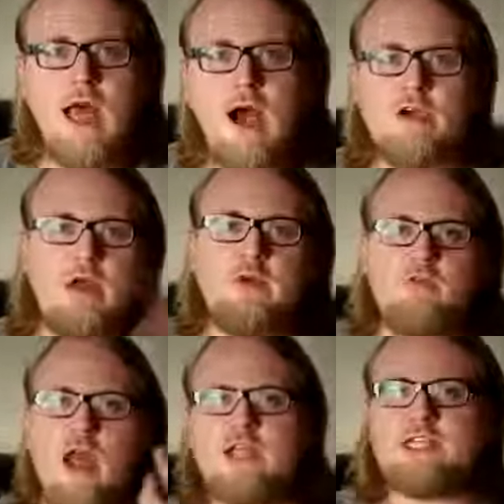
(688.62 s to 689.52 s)
How can we
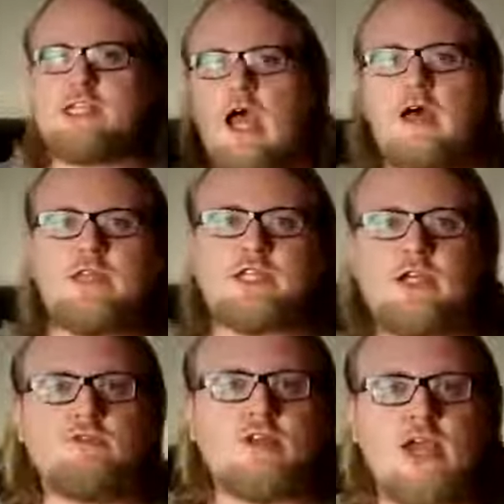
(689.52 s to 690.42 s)
reconcile these
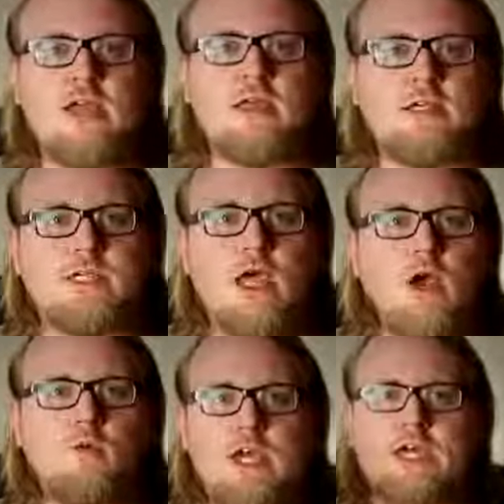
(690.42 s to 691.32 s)
two things?
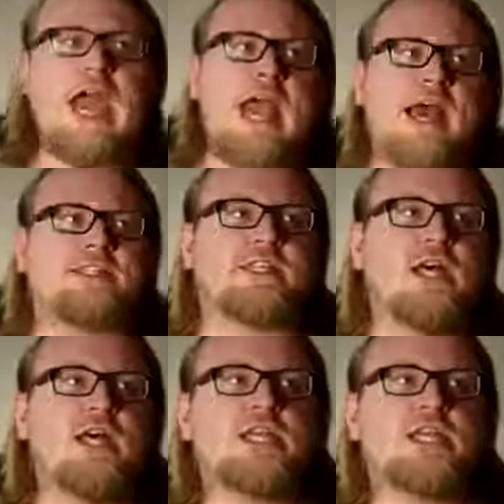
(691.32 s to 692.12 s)
We can't!